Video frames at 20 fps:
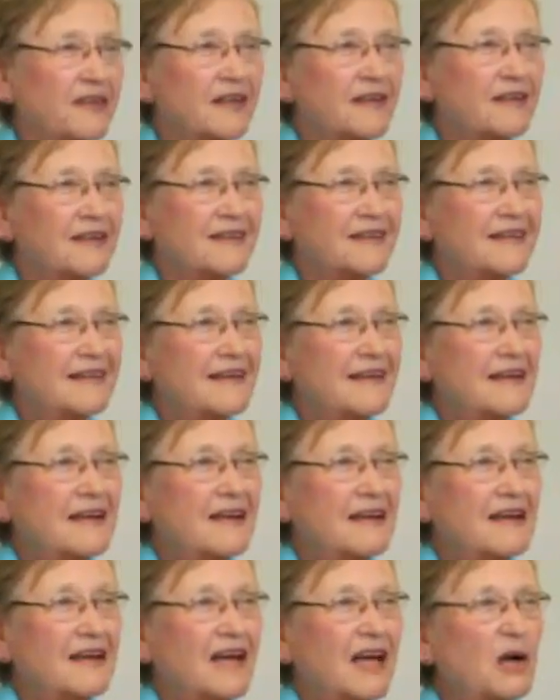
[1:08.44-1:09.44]
Susan
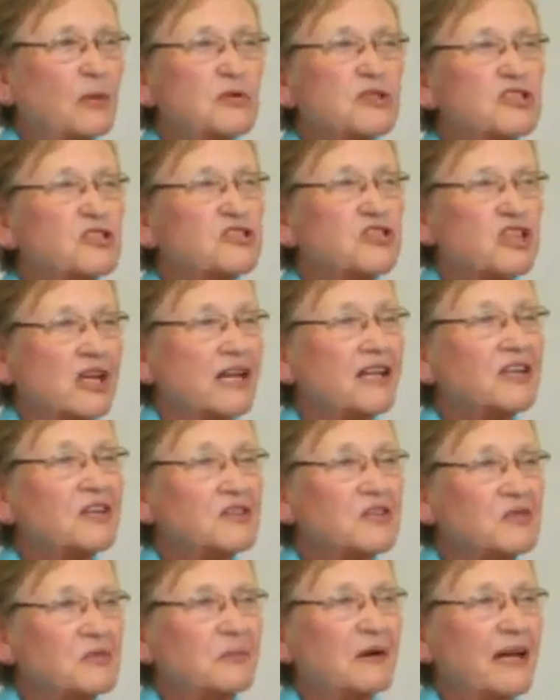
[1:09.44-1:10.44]
Vance of the Survivors
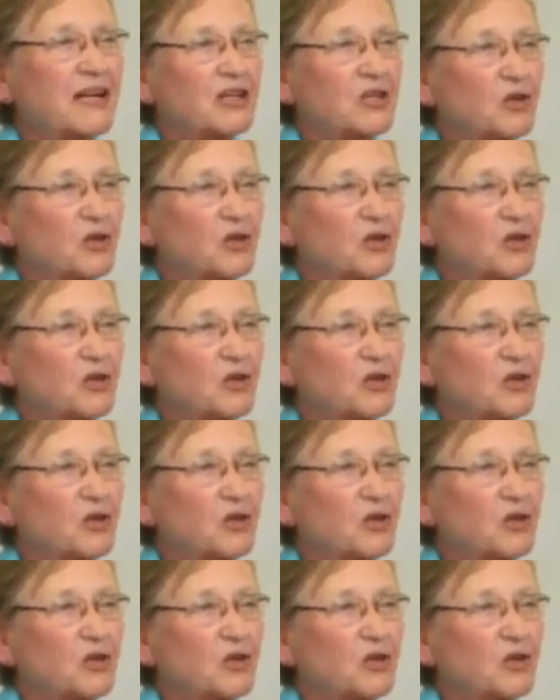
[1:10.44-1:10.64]
Network of